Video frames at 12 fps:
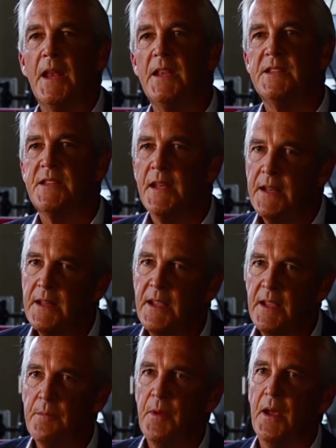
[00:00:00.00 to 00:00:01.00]
And he said in
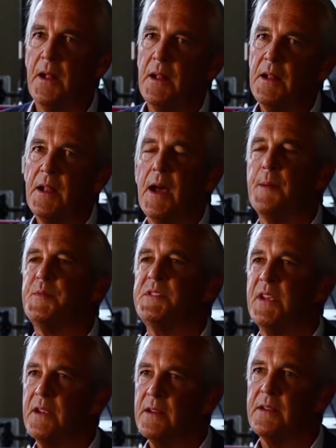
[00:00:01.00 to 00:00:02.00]
the email, I'm
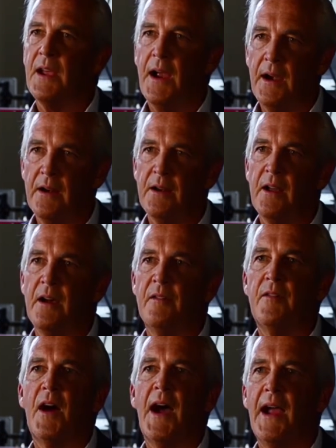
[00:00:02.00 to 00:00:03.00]
sick and tired
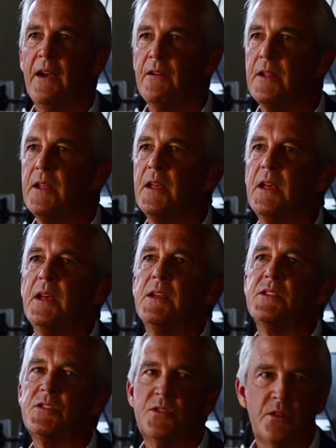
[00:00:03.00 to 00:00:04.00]
of hiring
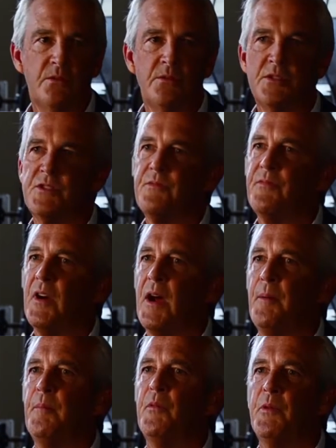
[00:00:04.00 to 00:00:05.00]
students
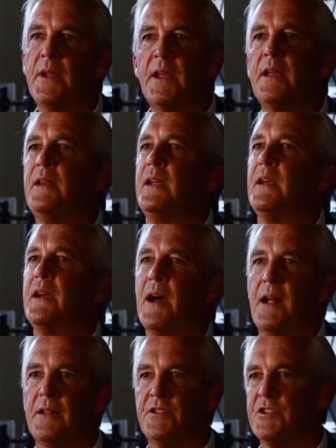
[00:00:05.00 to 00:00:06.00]
from rinky-dink
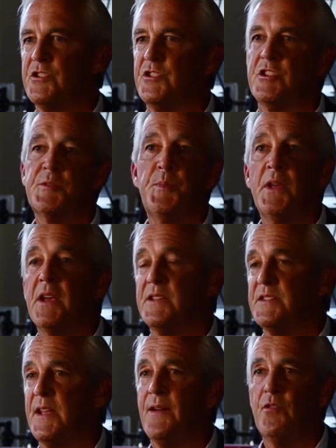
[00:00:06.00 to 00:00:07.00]
colleges just
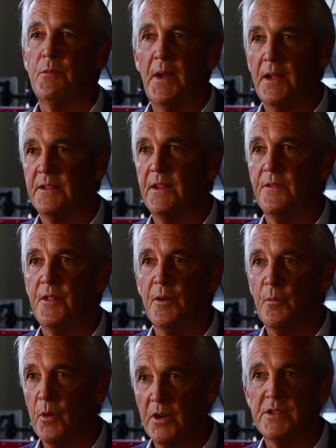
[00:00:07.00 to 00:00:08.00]
because they have a relative
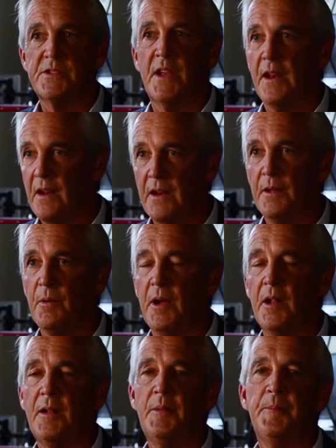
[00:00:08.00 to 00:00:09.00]
that works at
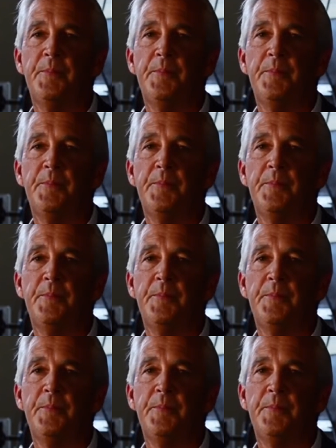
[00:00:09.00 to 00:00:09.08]
Honeywell.